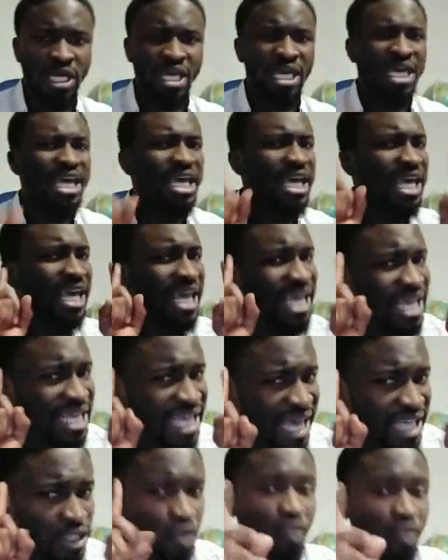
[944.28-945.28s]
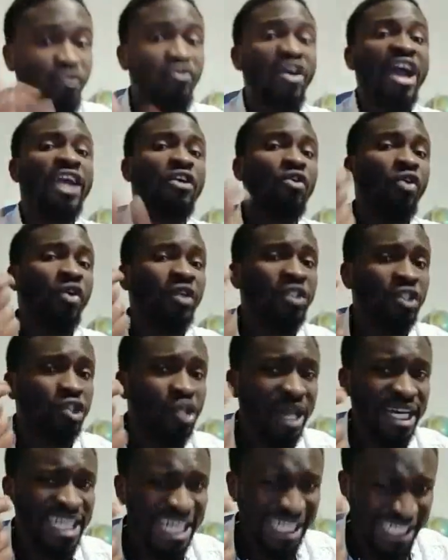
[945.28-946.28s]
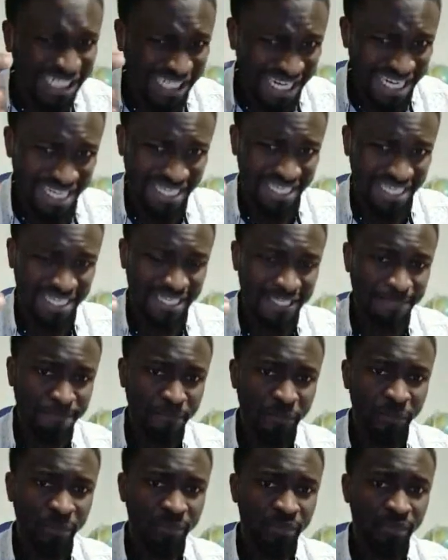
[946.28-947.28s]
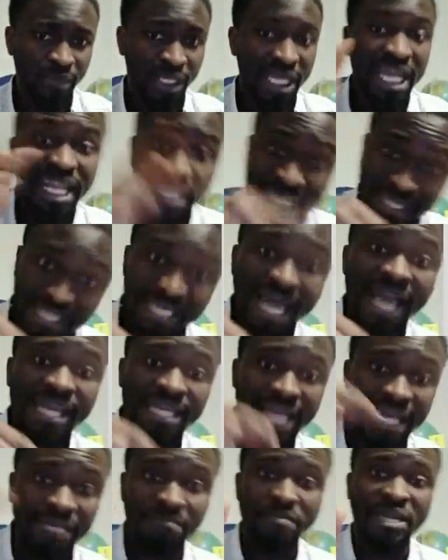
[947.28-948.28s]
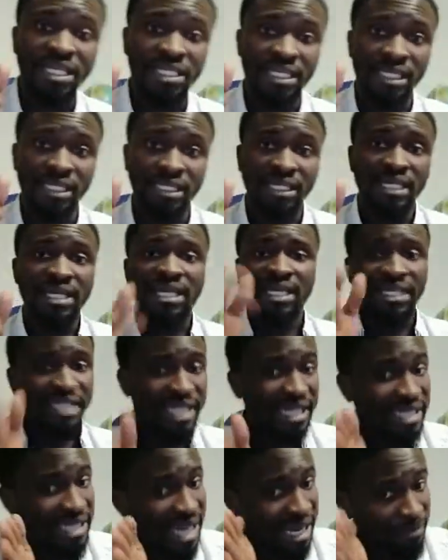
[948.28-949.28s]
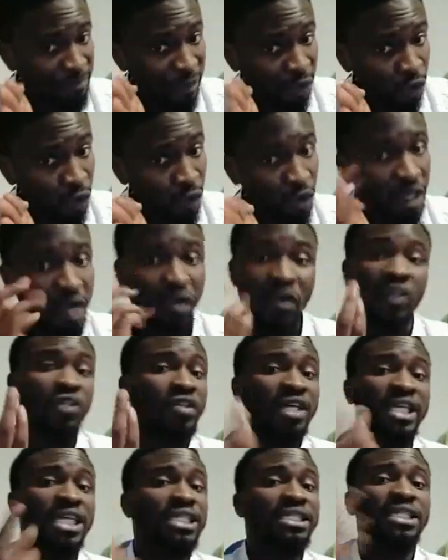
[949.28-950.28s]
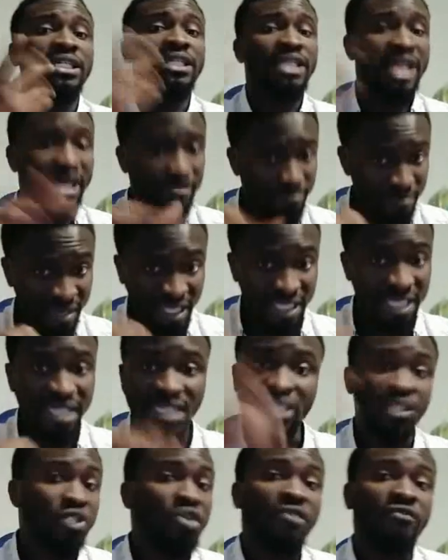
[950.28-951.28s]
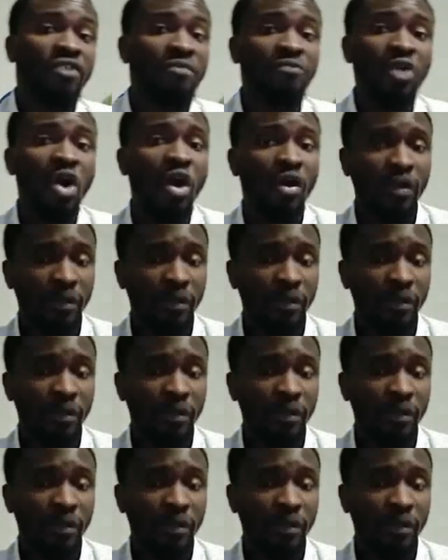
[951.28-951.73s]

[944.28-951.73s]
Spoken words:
In case you find contradictions inside that message, then that particular contradiction, that message is not from God.